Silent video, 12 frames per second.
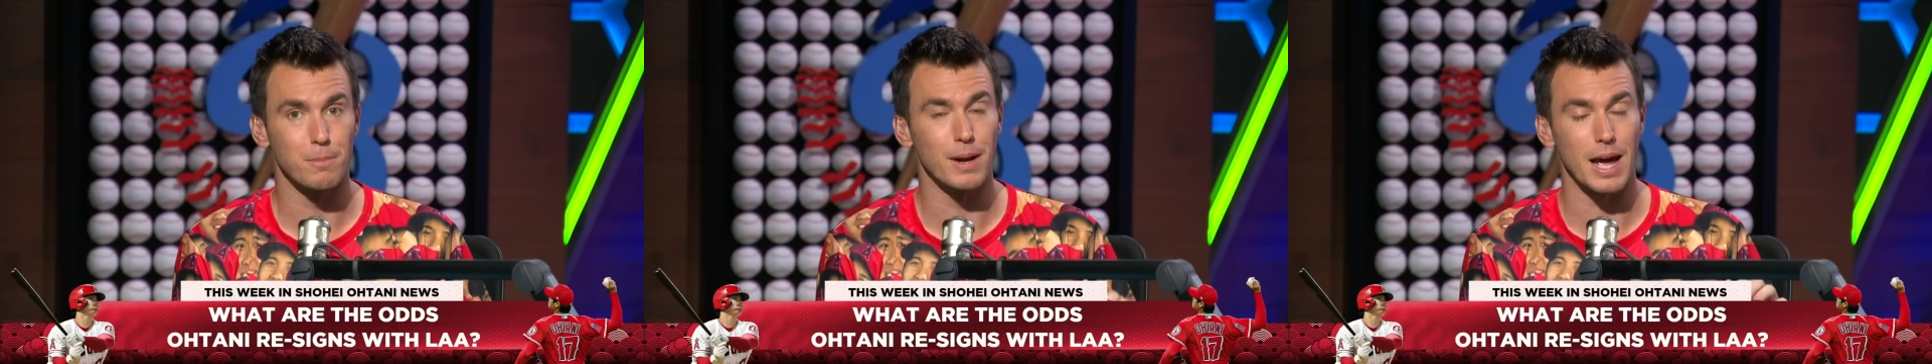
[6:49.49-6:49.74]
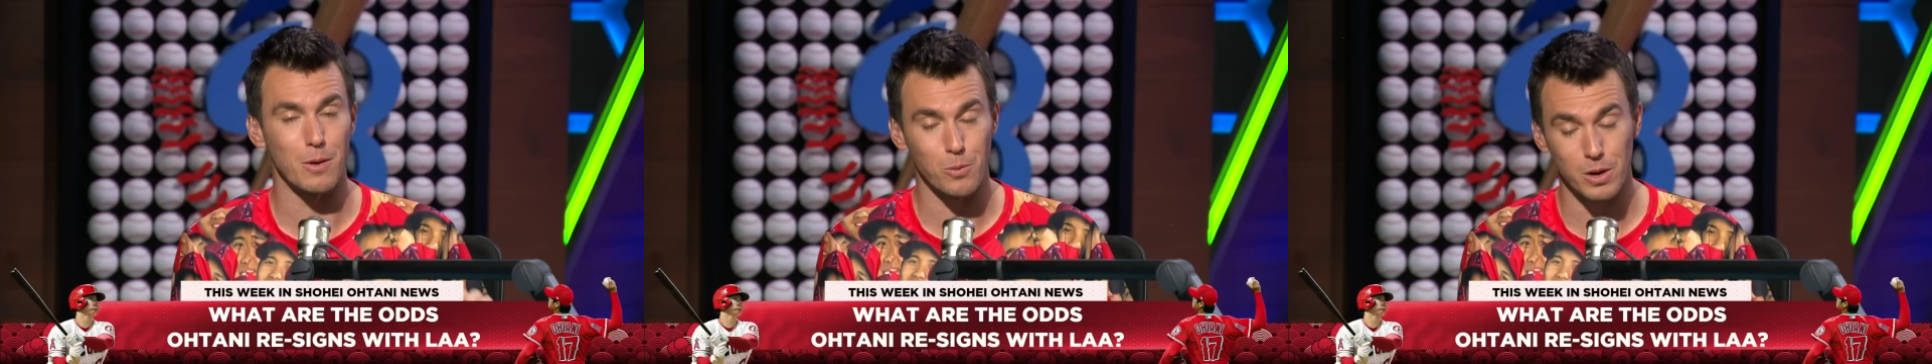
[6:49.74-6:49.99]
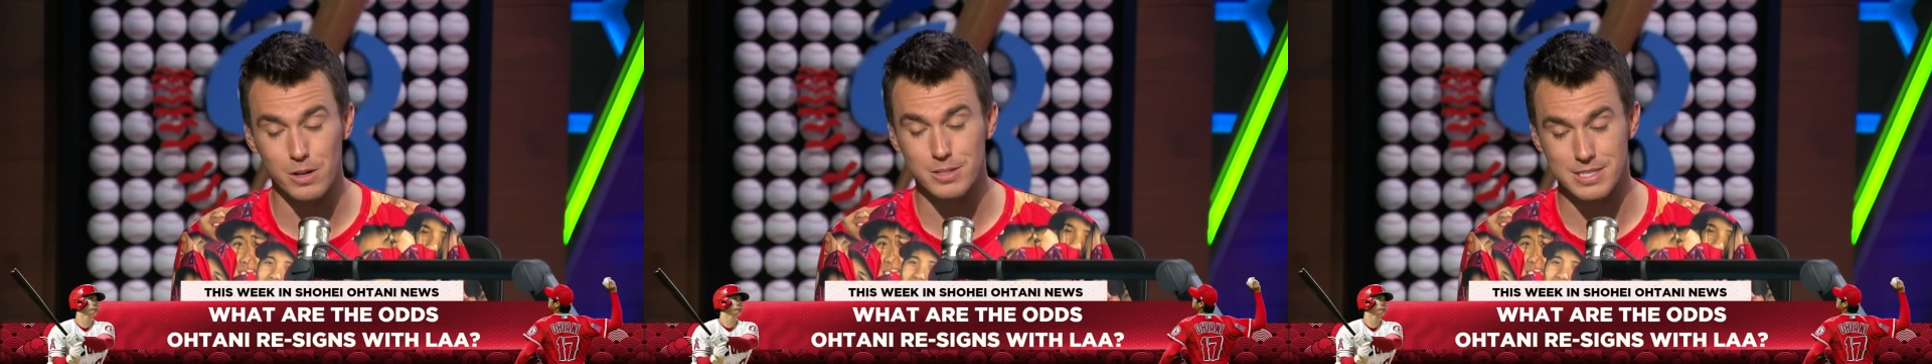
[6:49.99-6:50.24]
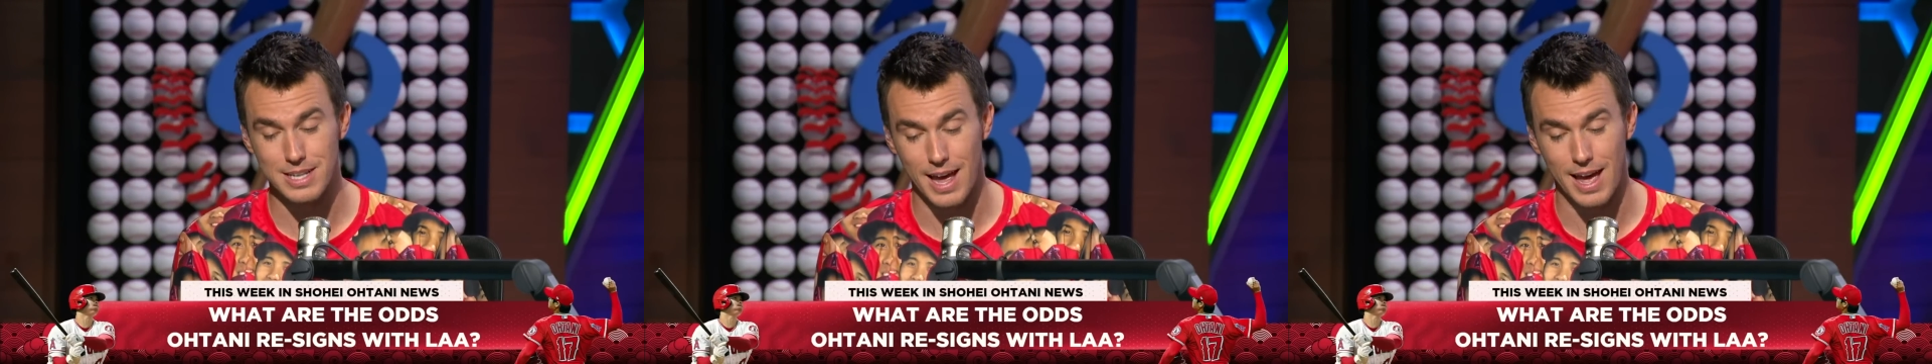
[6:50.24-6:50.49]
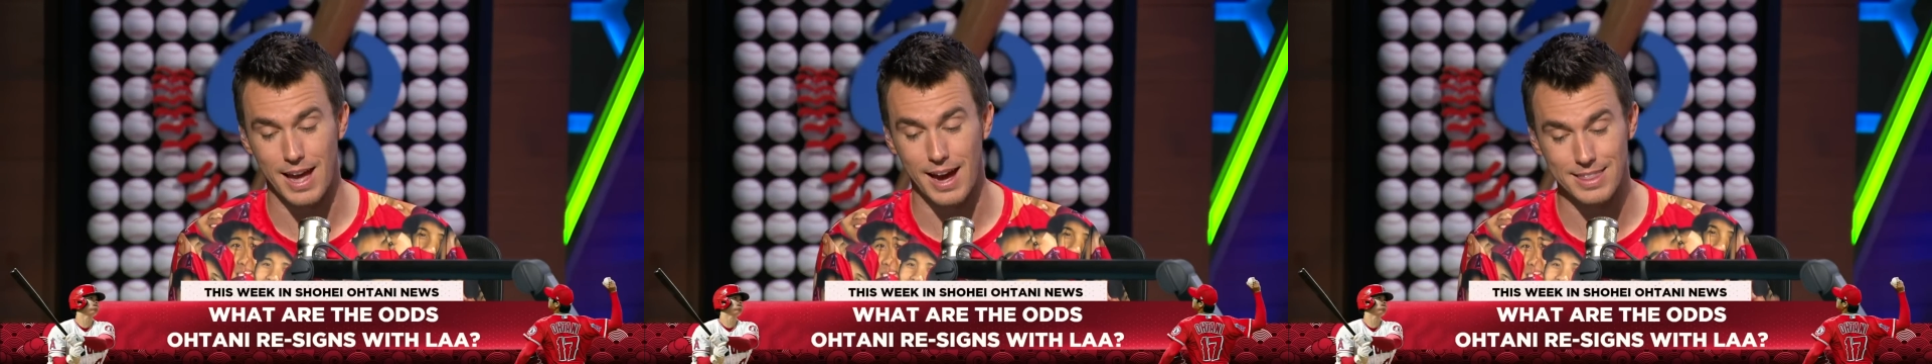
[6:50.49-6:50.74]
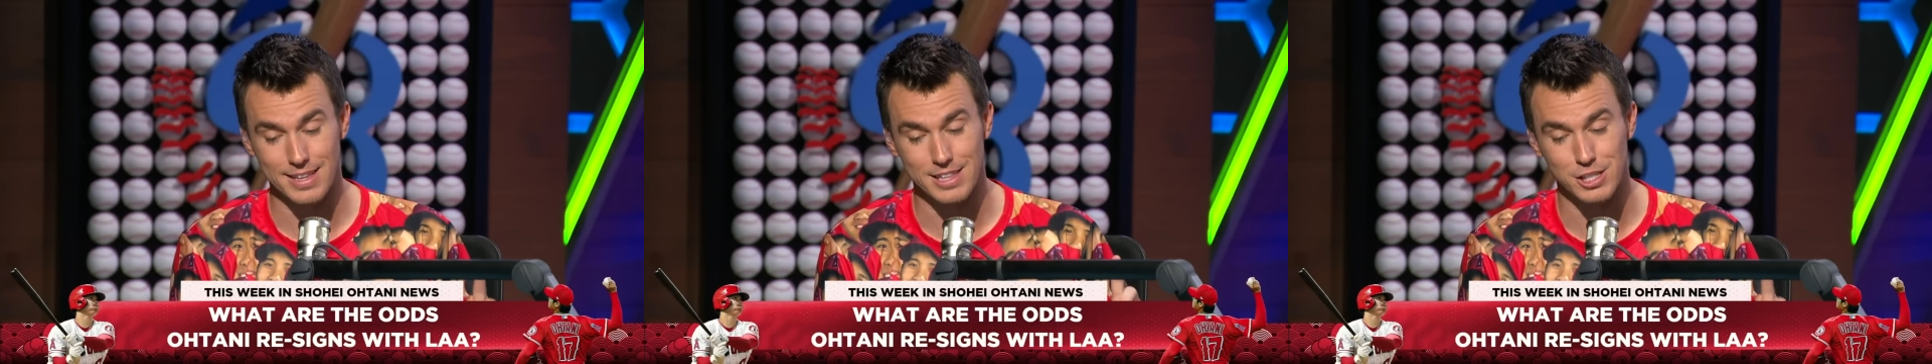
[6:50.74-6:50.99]
but I will say I
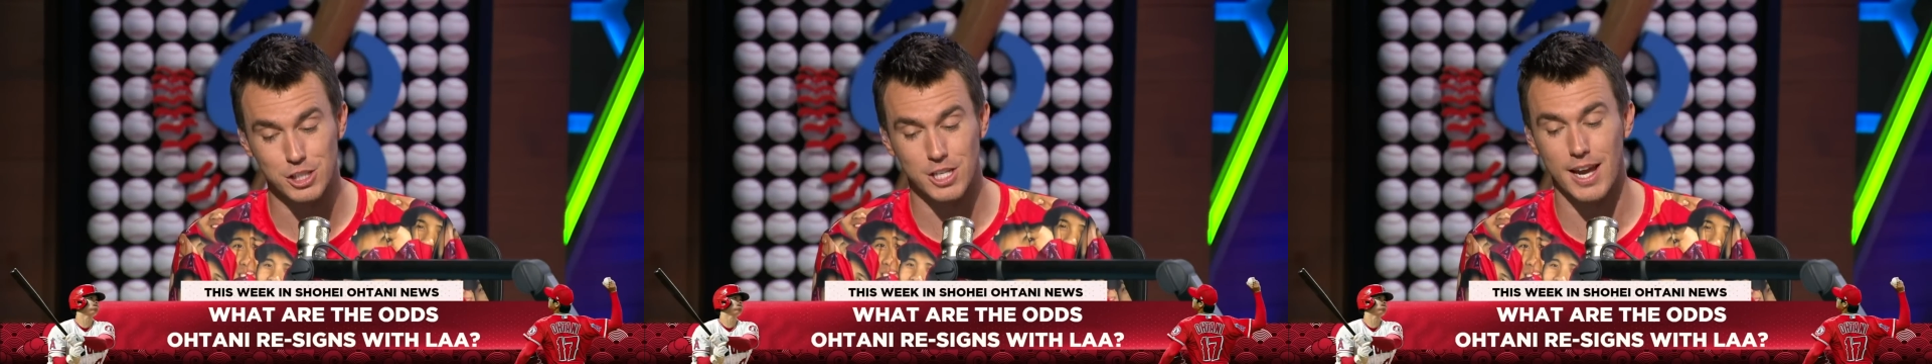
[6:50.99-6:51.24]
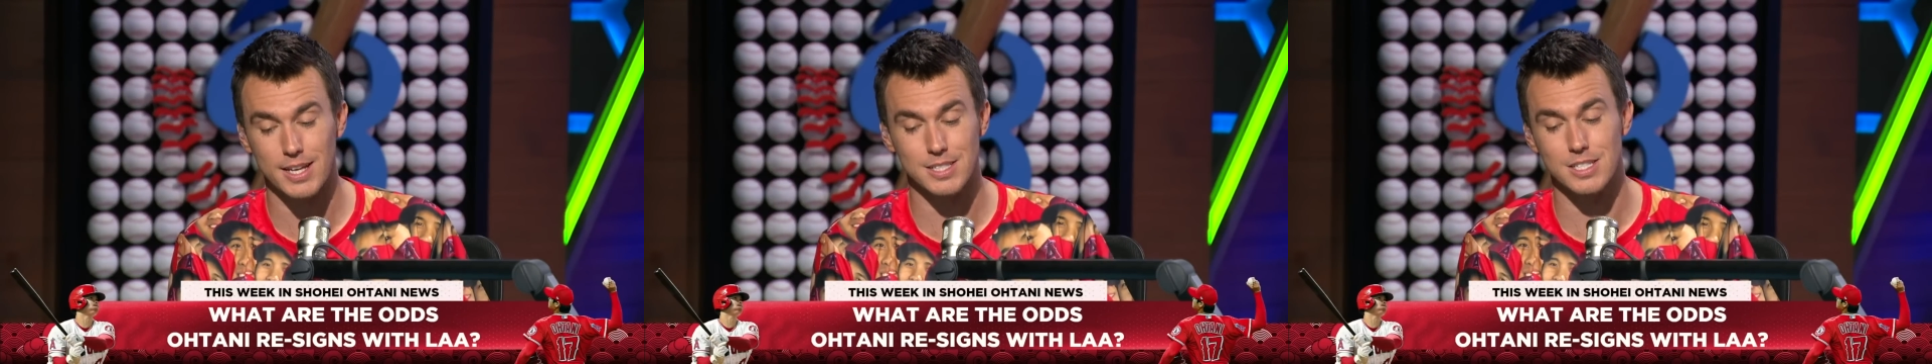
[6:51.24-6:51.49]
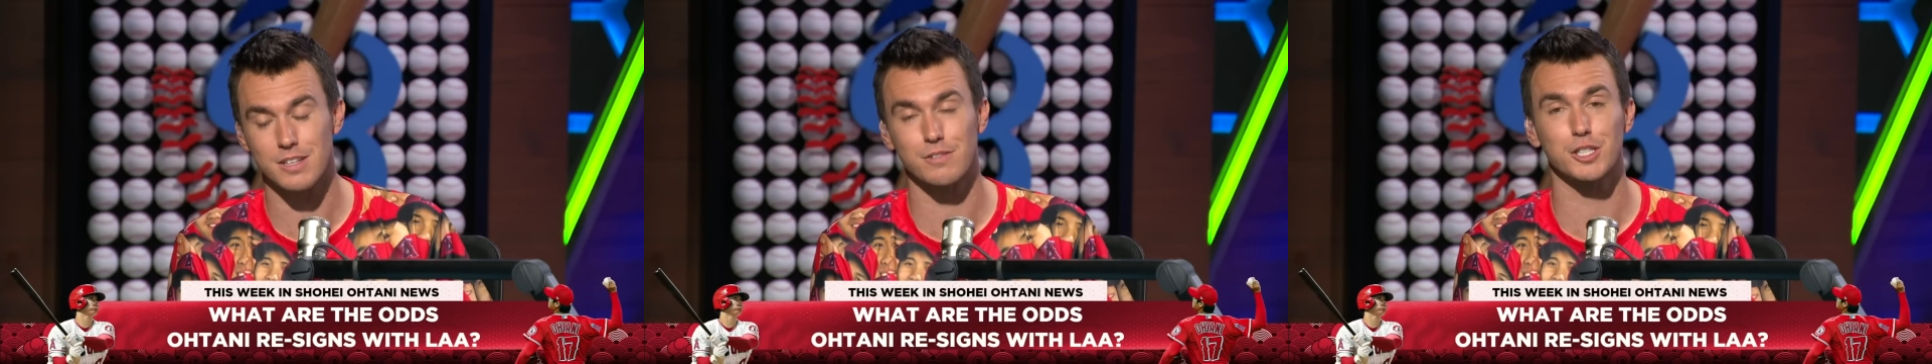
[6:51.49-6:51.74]
think the chances of